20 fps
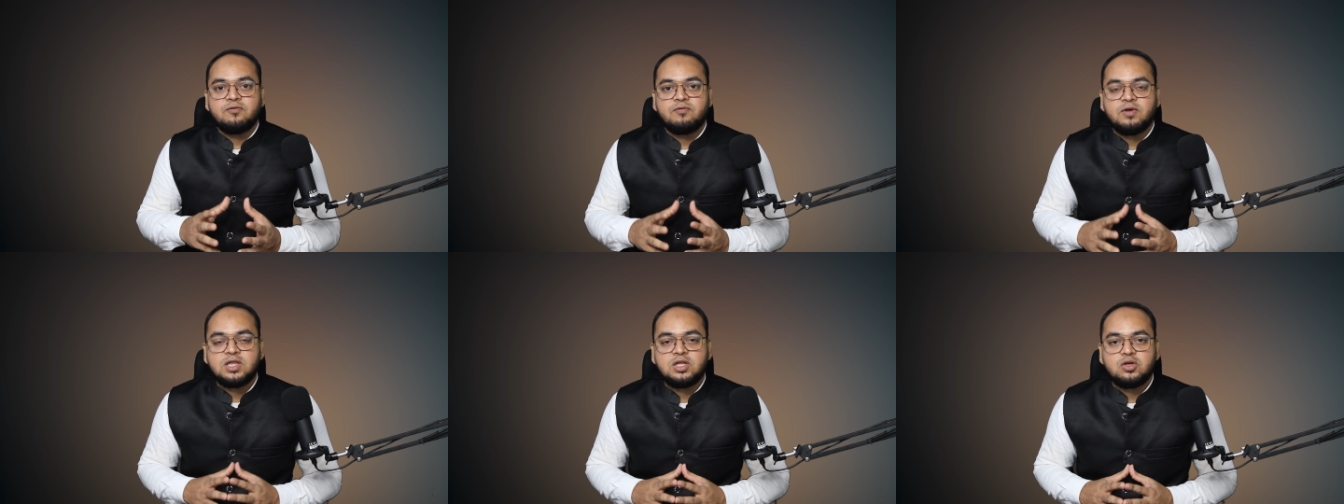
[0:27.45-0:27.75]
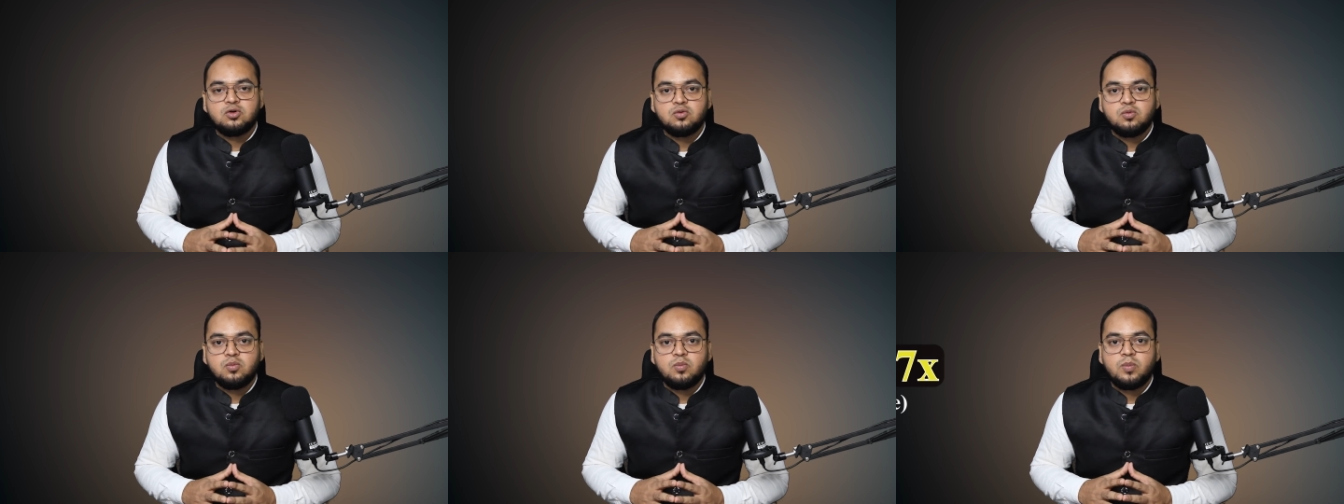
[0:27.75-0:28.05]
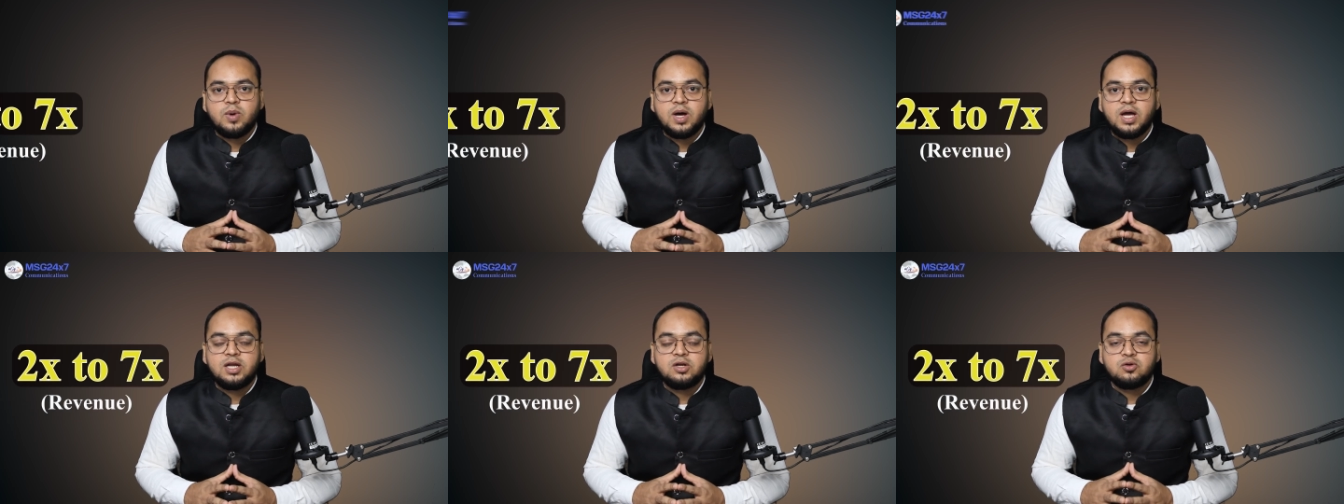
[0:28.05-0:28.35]
revenue
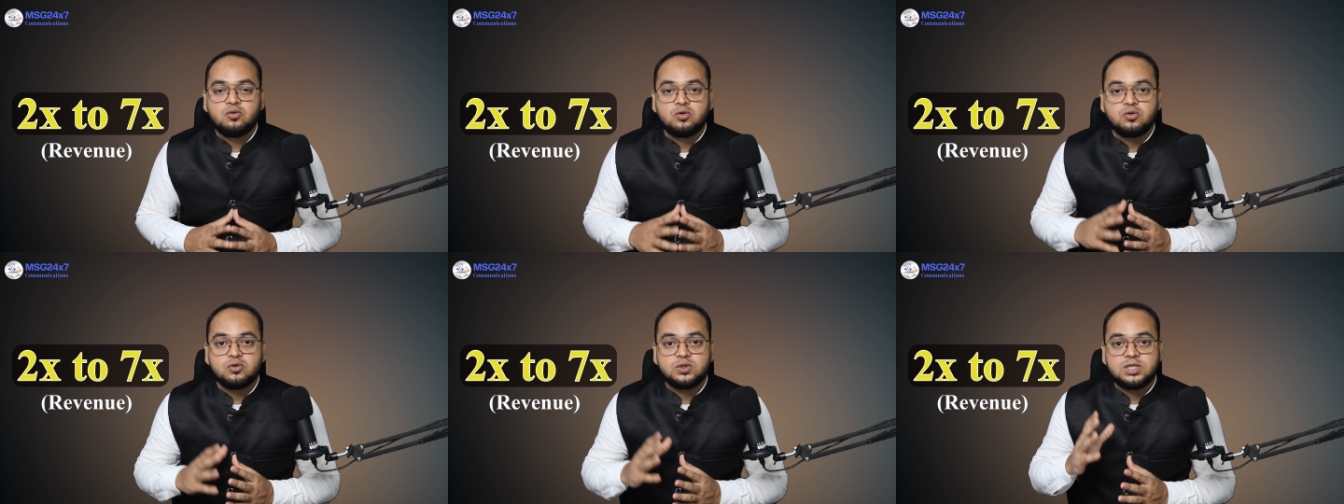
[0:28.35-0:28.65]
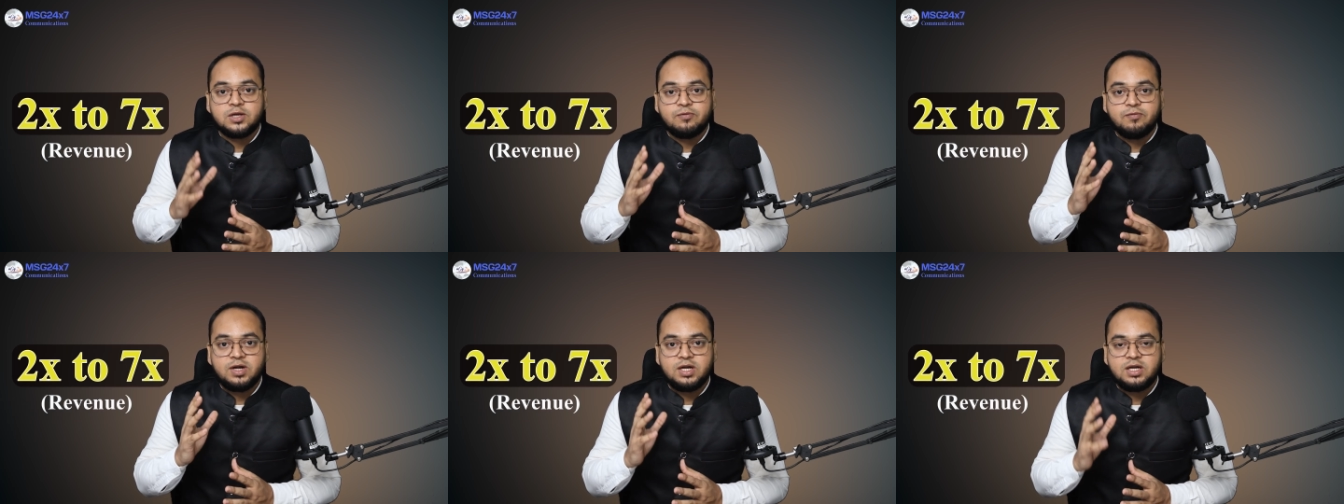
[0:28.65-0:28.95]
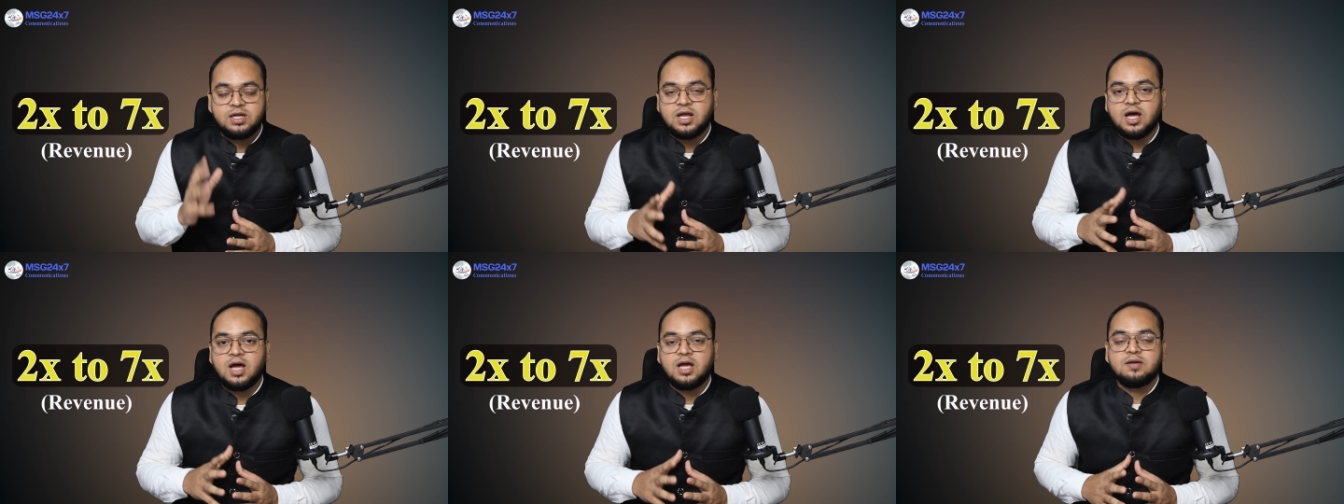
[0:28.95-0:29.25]
by two to
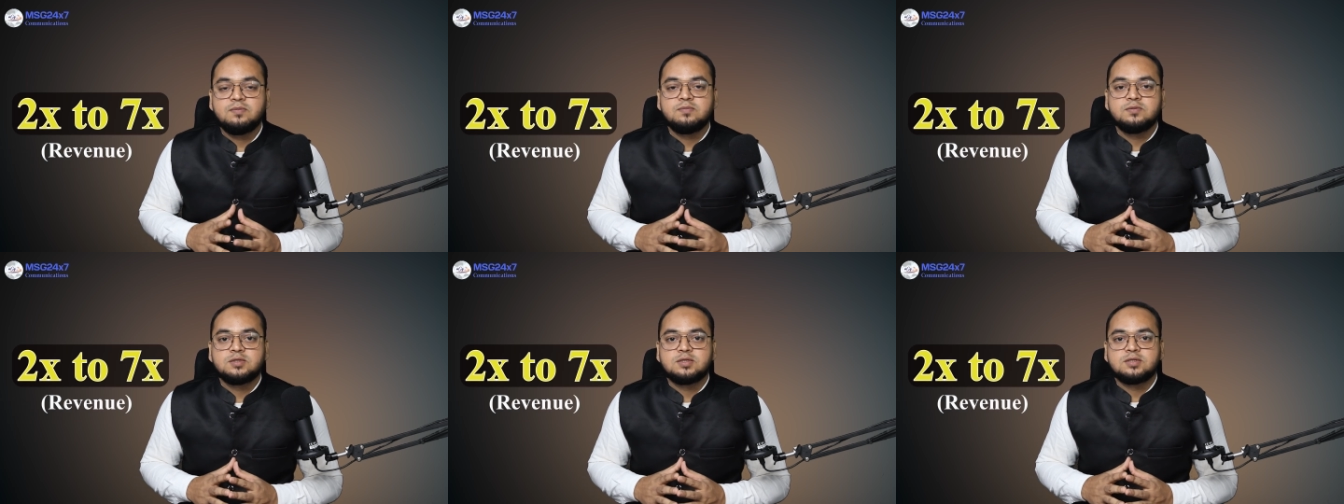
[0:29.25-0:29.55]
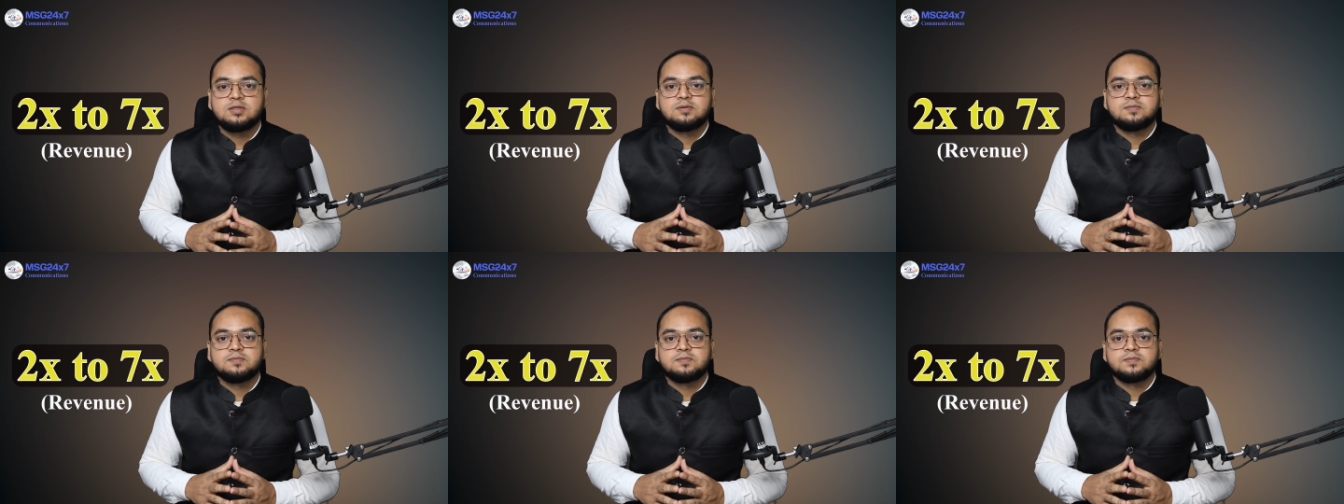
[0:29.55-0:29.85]
seven times.